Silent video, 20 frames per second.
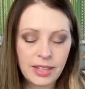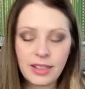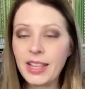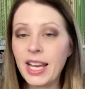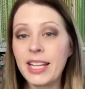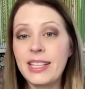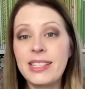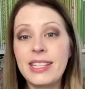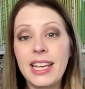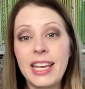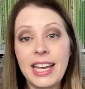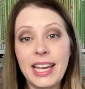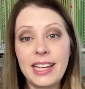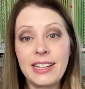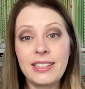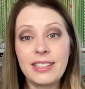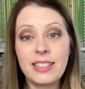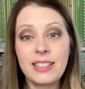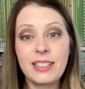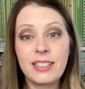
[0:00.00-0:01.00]
that's
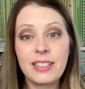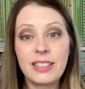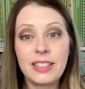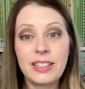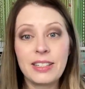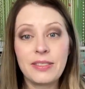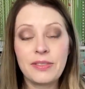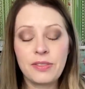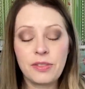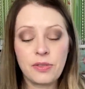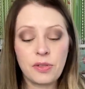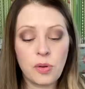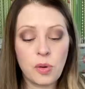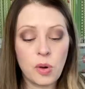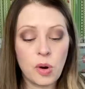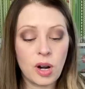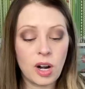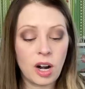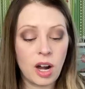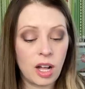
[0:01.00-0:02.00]
it
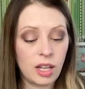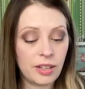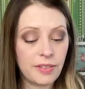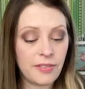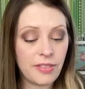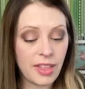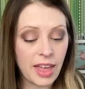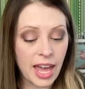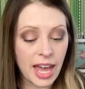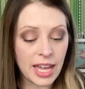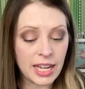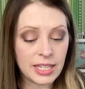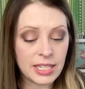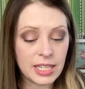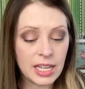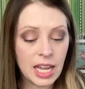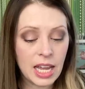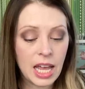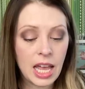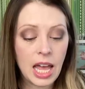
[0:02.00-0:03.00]
for all of that.